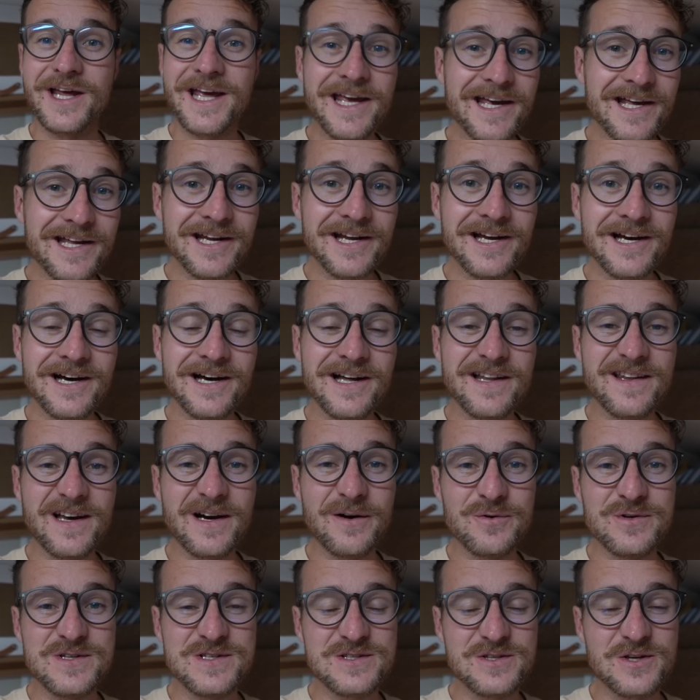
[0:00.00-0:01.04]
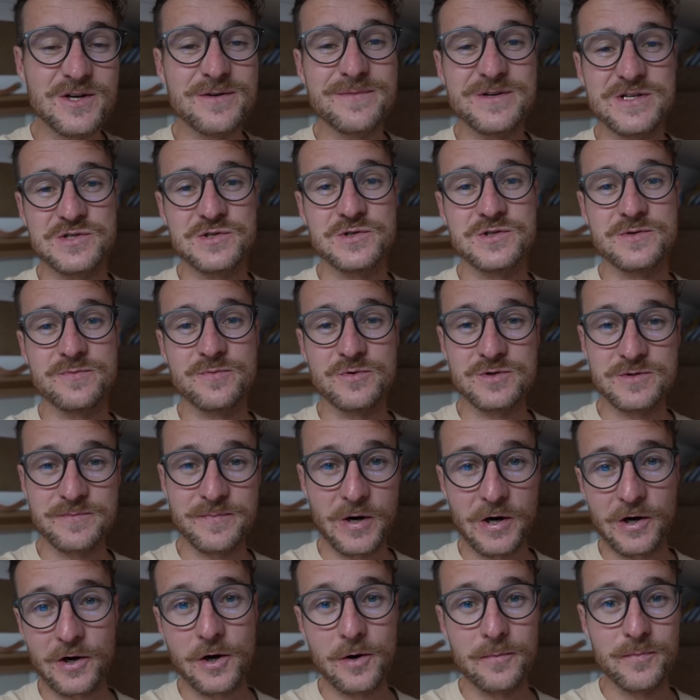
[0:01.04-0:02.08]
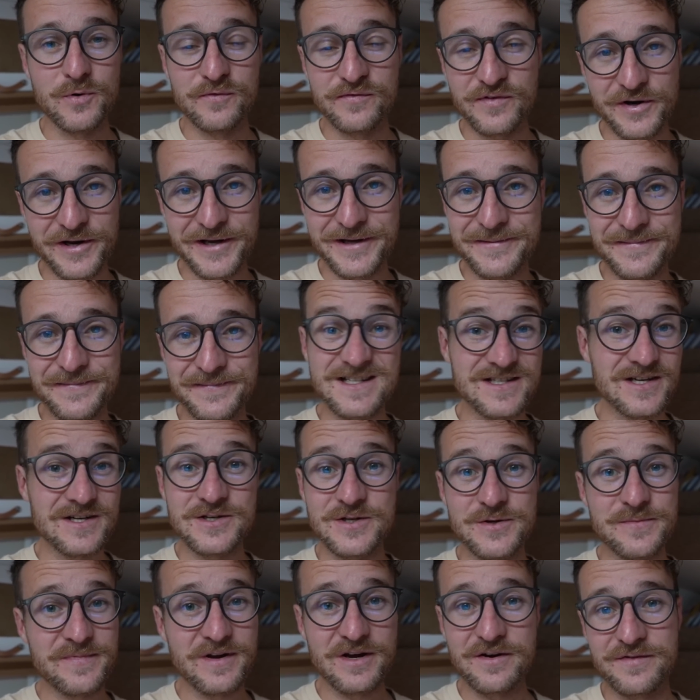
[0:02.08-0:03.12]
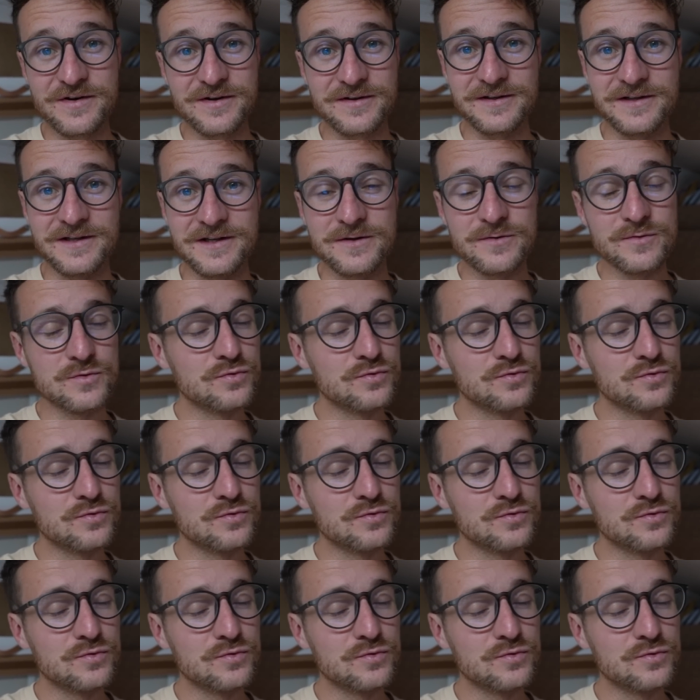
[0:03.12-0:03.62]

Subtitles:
area that was going to be suitable to park up overnight, and it turned out perfectly.